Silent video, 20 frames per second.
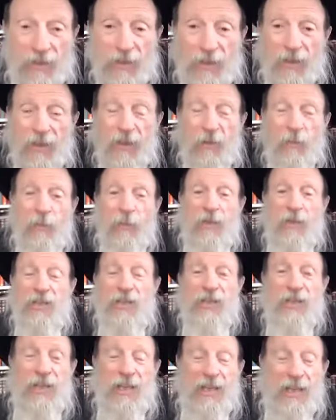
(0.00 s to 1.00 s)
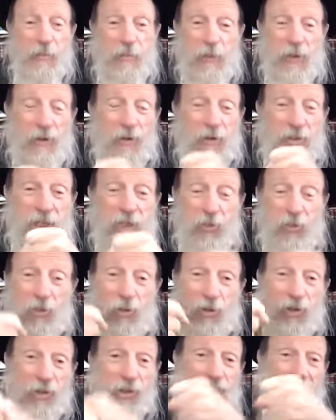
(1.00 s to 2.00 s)
And with his last powers, he
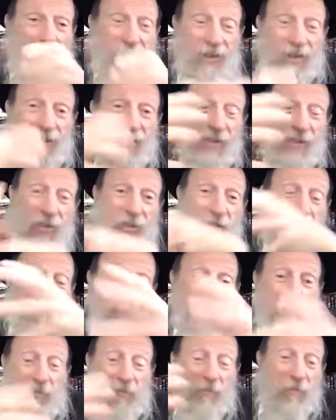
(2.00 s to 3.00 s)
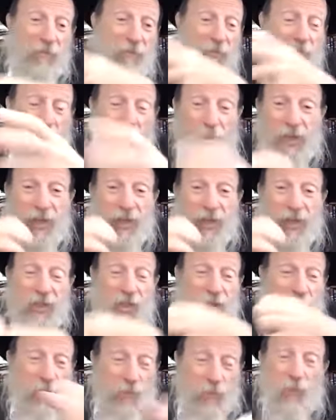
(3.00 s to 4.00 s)
crawls on this branch,
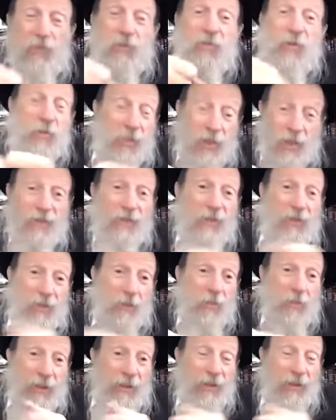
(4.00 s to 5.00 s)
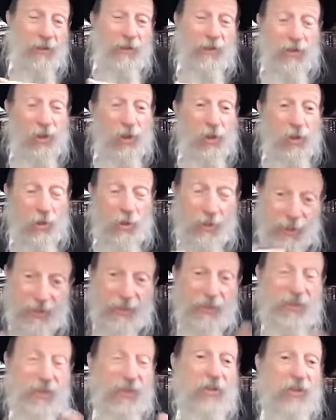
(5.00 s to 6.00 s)
he moves himself little by little to the shore and he
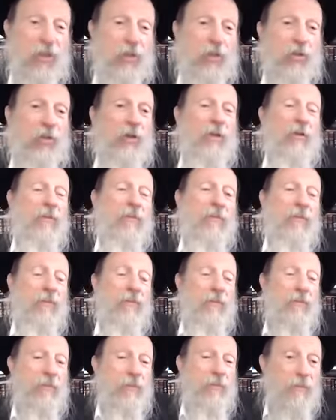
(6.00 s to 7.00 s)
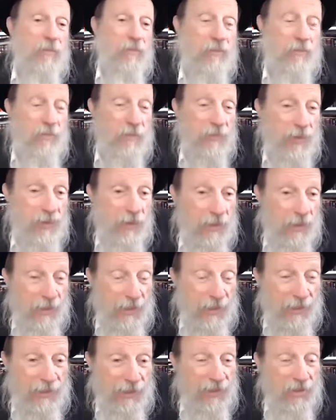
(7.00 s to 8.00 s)
gets on the shore.
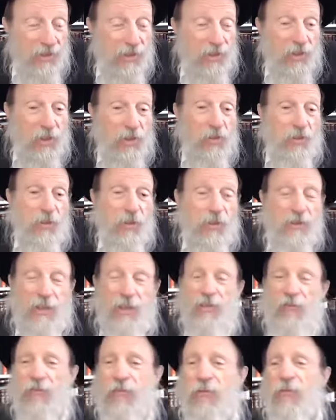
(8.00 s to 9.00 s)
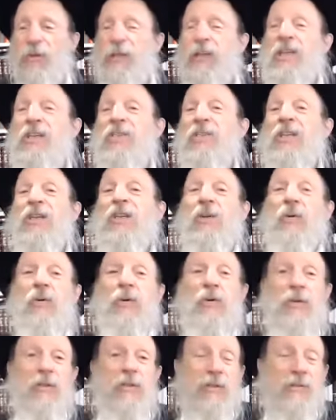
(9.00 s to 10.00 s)
He gets to the shore. It's freezing
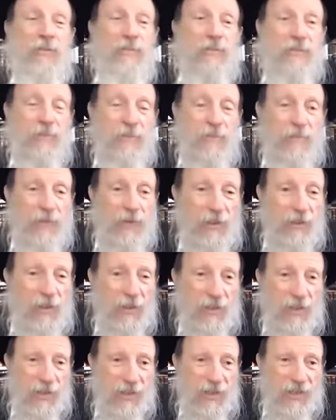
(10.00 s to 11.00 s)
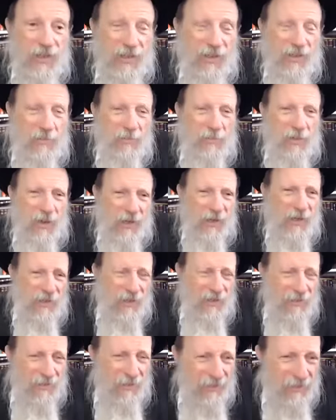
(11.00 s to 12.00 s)
cold. He's in the mud
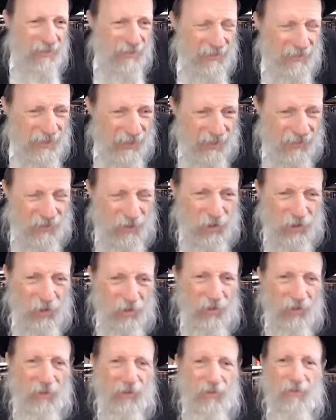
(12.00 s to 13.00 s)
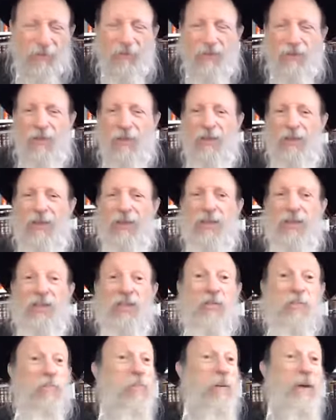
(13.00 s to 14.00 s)
on the shore. He's
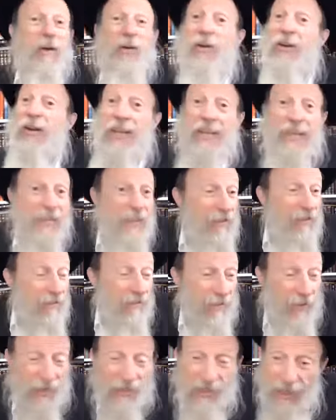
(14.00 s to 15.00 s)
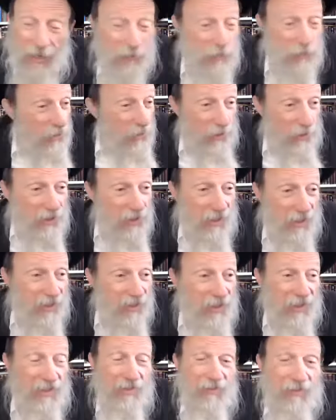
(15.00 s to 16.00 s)
bare naked, has absolutely nothing.